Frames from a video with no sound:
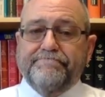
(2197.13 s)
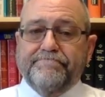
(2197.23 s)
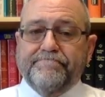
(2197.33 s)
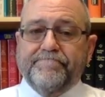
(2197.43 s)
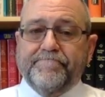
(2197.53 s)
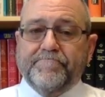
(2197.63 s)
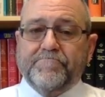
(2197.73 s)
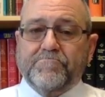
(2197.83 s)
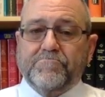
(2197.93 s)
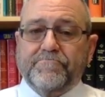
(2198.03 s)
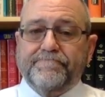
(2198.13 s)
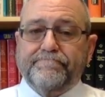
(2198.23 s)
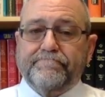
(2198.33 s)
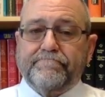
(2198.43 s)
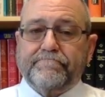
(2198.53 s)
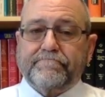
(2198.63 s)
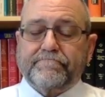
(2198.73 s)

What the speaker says: [no speech]